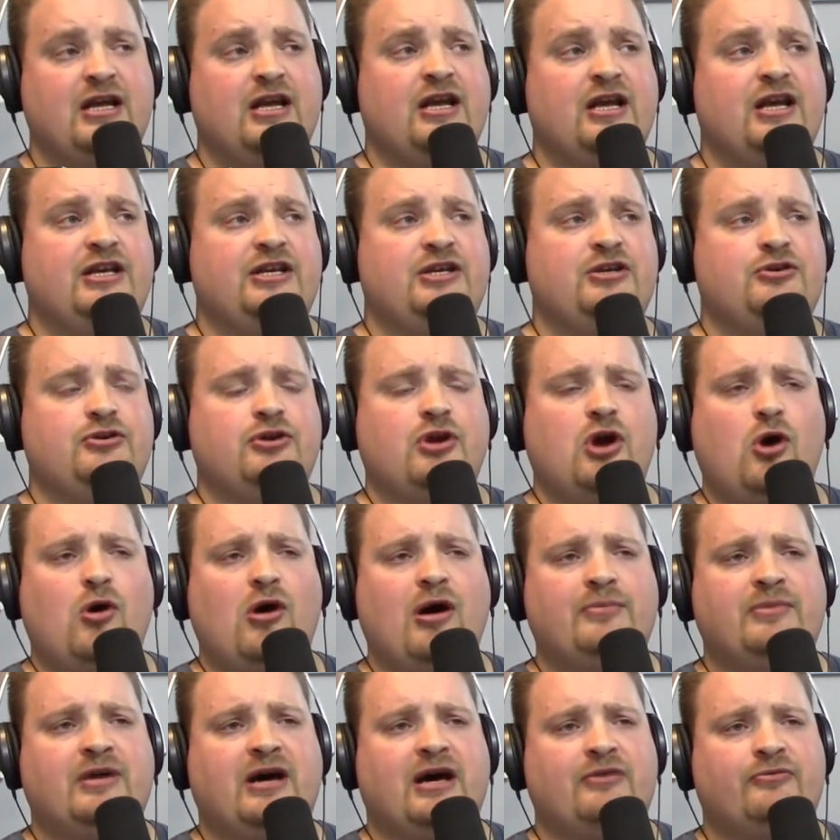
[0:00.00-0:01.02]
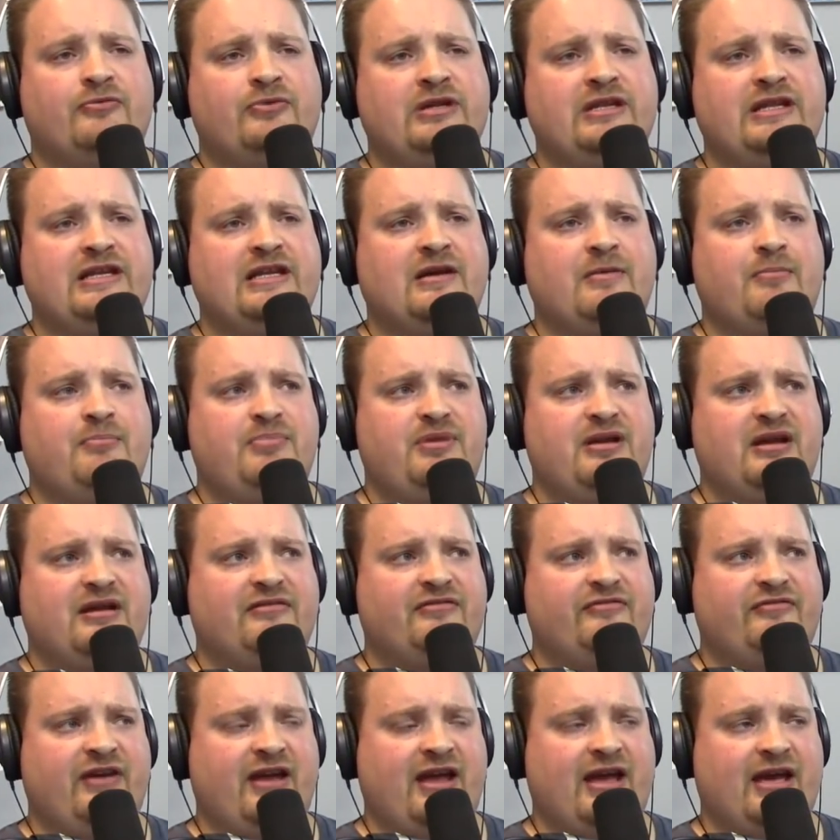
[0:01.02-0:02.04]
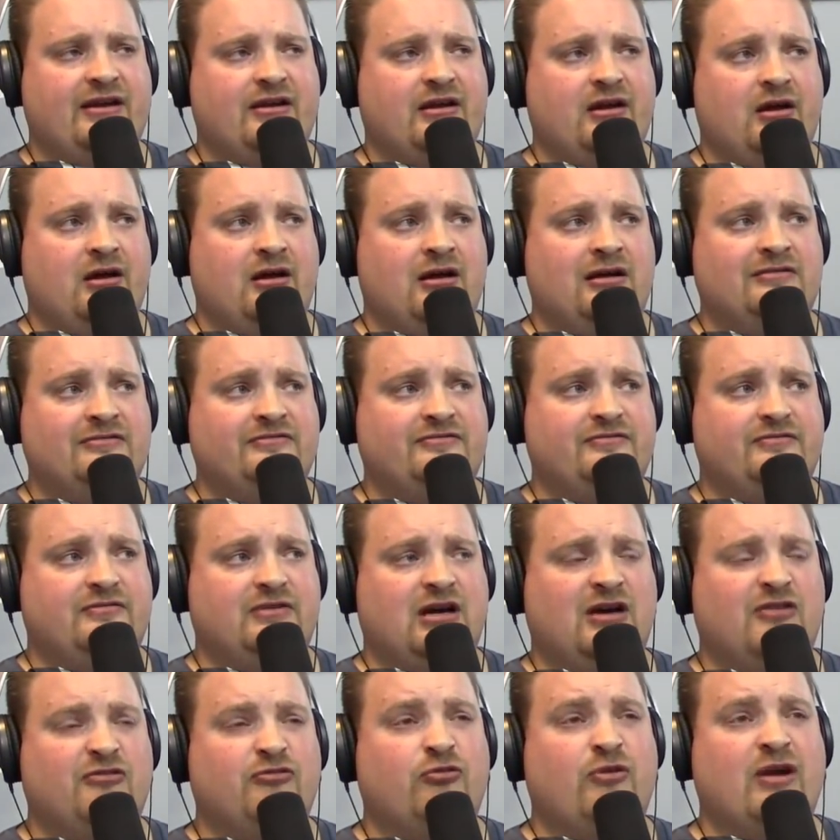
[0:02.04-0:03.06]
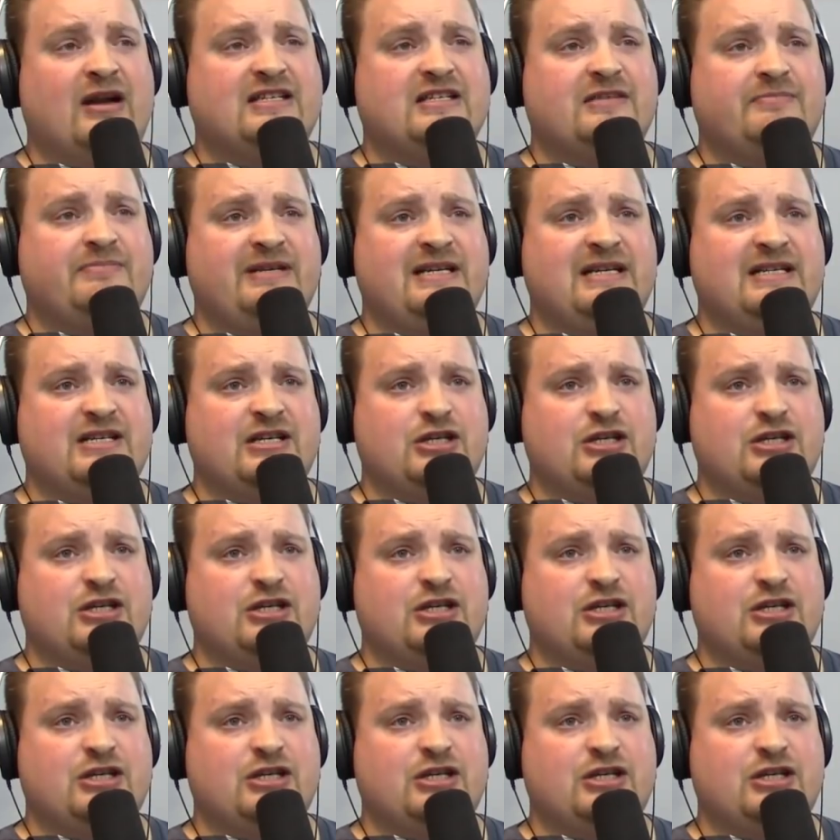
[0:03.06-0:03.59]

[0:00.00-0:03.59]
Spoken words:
Stella Culinary for a while and listening to the podcast, watching the videos,